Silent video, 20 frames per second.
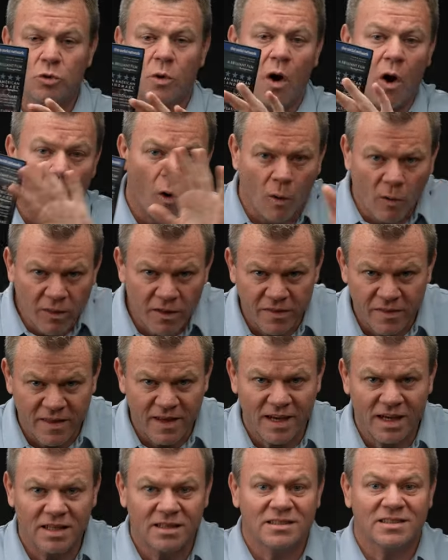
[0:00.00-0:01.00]
you all the
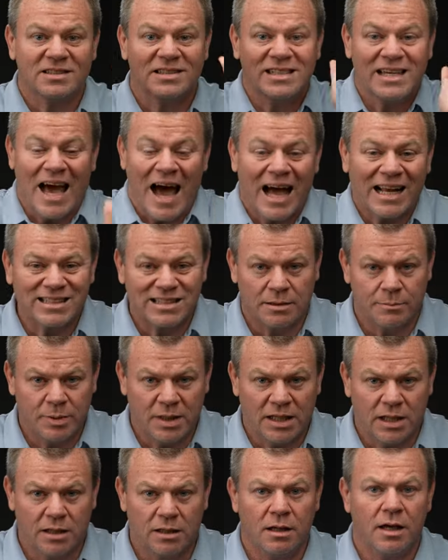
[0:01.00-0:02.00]
things not to
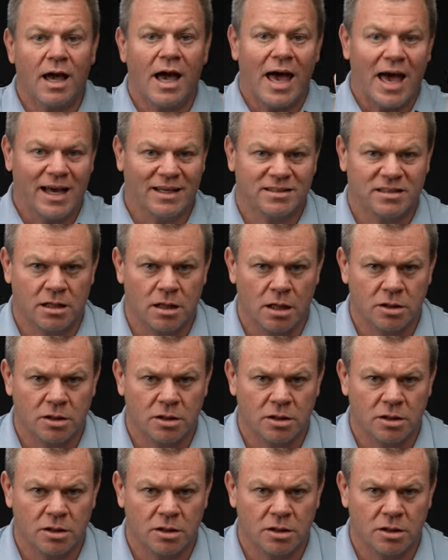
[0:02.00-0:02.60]
be as an